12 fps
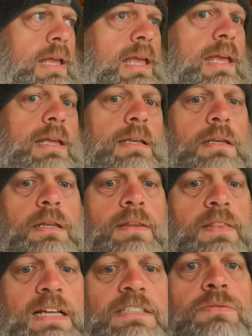And
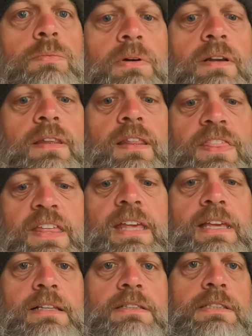that's one of the
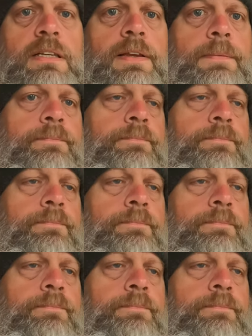things.